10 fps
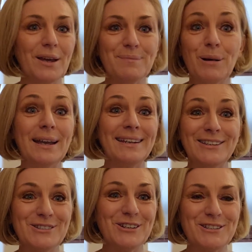by any
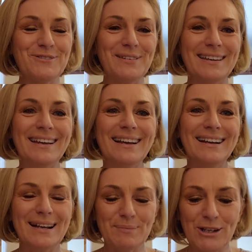stretch of the
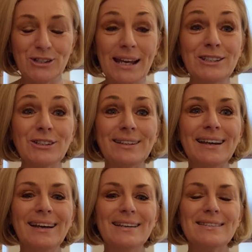imagination.
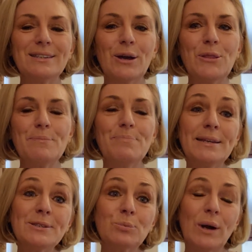So the
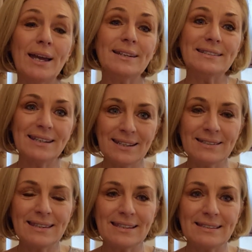best way to
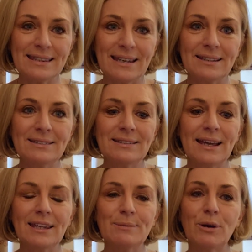test these things,
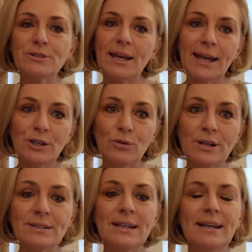and the most
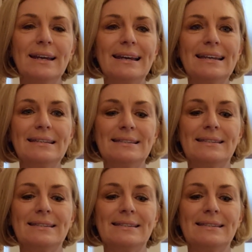accurate, is